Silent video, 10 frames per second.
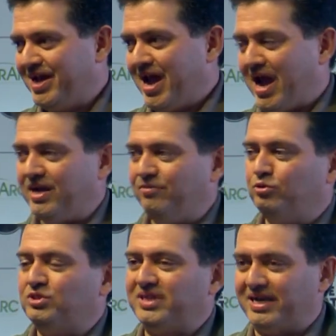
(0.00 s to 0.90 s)
And if you
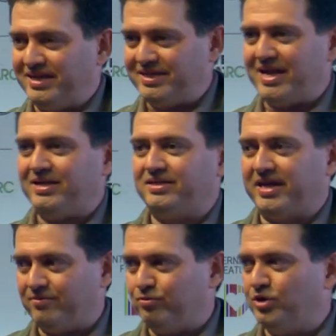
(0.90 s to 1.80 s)
study that
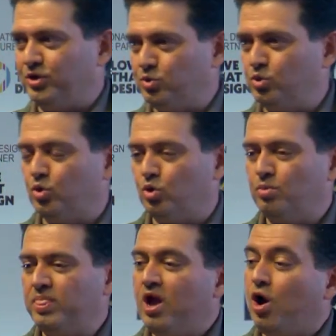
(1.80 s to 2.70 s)
carefully, you'll know,
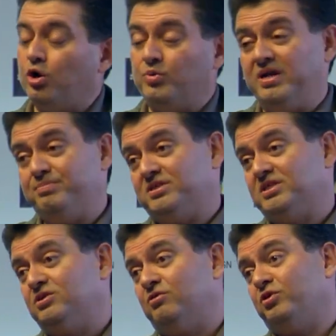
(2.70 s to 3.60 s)
or
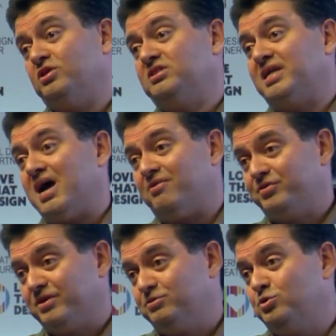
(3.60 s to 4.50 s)
20% of your staff
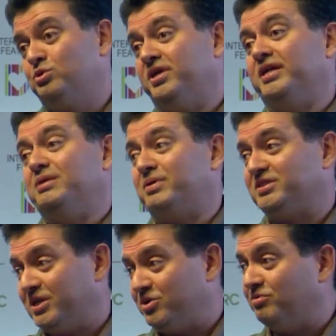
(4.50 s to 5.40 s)
gives you the
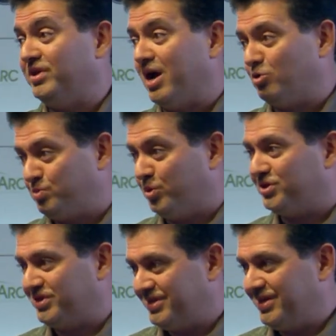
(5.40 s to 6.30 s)
80% of the
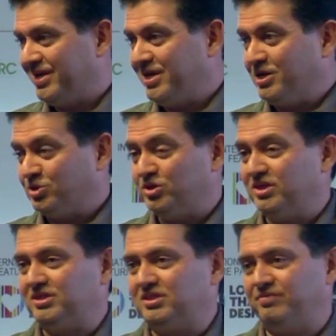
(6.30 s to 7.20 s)
output. So
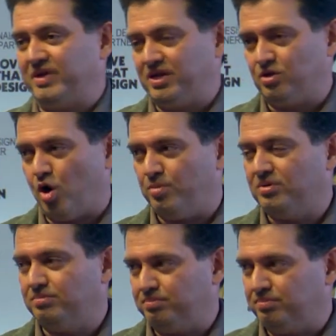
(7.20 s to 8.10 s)
this is a very
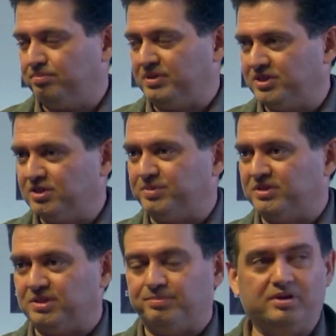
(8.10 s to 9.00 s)
common business
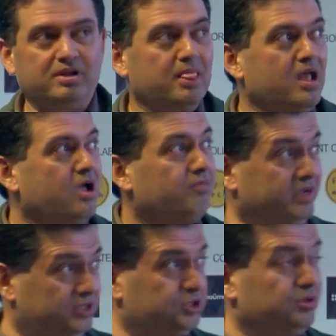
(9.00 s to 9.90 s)
principle,
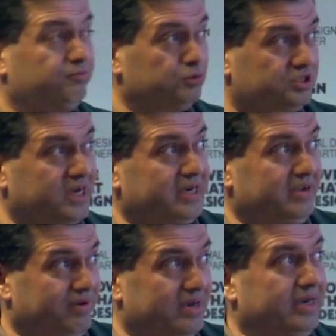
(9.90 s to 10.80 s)
which if you study
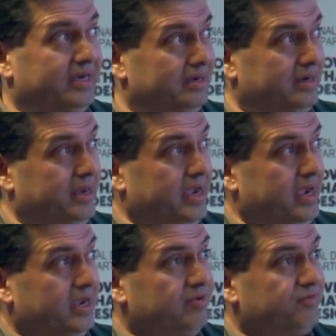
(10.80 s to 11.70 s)
well, it'll
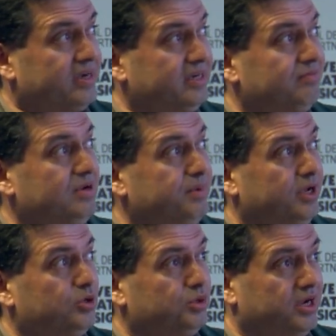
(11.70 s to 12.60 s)
effectively
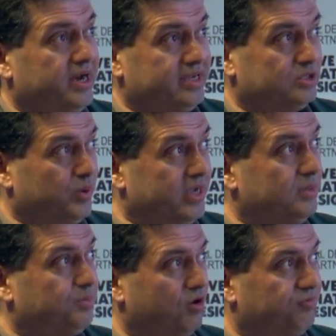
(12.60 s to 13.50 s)
make you realize where the
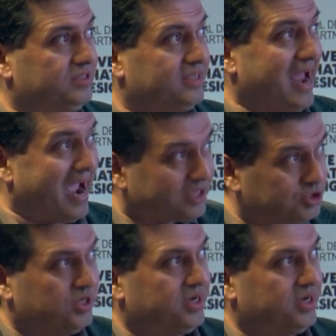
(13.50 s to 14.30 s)
profits are actually